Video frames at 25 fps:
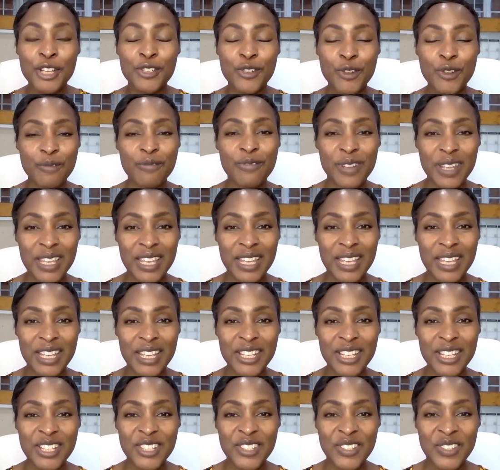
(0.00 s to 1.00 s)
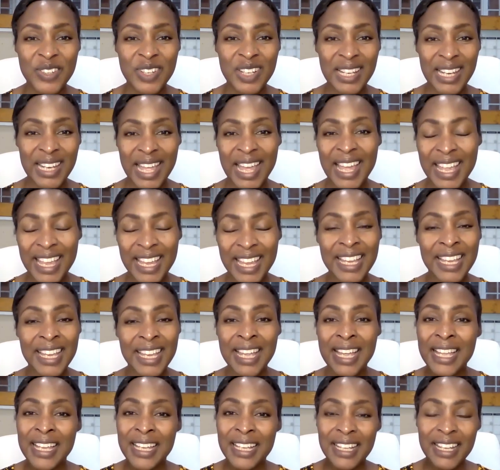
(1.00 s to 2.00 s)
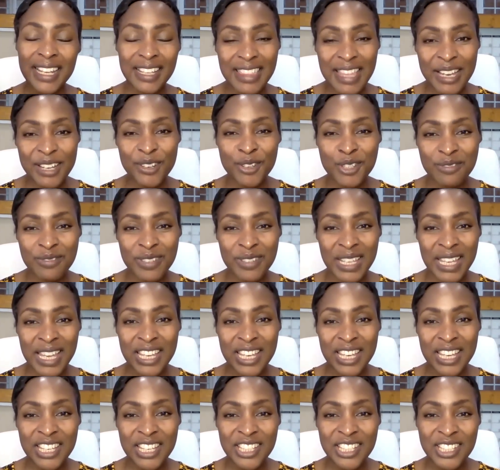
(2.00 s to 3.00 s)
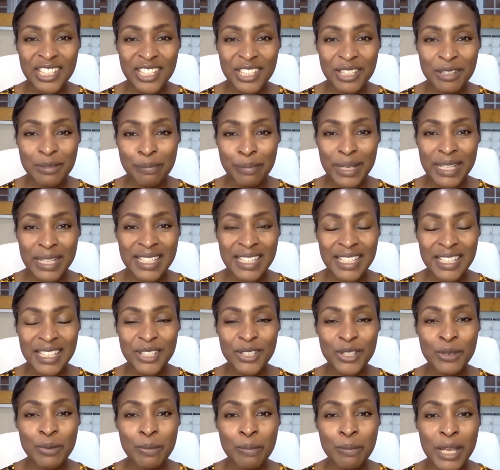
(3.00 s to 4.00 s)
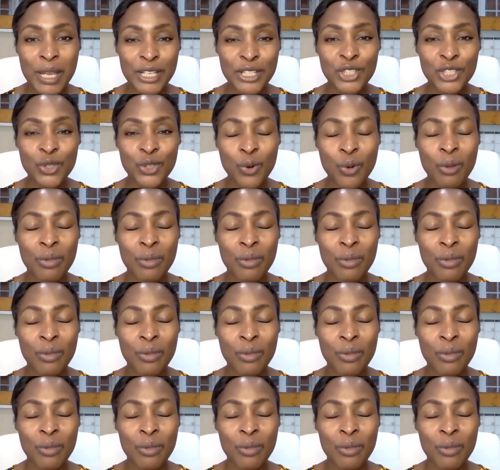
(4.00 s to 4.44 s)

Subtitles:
Don't forget to like, click that notification button to make sure